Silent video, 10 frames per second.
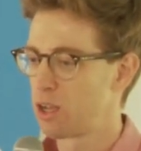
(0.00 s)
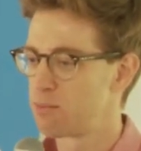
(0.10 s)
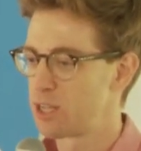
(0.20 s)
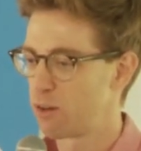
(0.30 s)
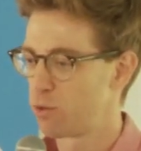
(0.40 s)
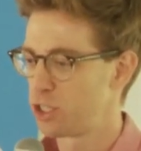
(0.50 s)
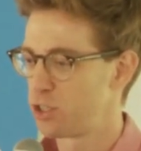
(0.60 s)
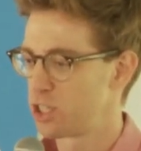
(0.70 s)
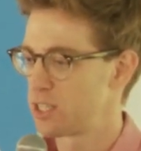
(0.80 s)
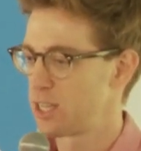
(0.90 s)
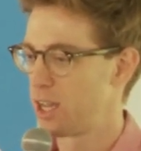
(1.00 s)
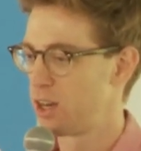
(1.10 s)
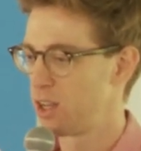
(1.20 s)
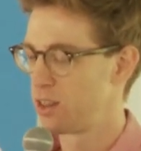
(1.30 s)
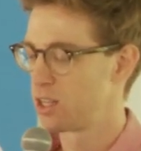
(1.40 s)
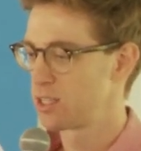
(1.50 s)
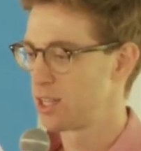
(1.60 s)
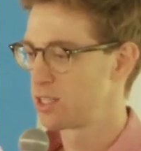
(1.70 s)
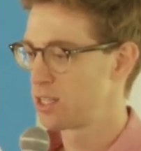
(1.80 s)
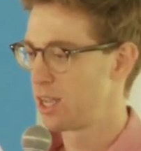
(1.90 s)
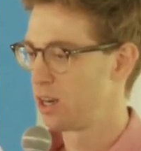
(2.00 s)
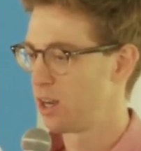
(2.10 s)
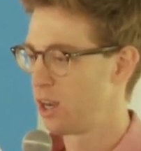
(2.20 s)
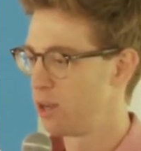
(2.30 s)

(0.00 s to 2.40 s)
comes out of what you just said, in the sense that,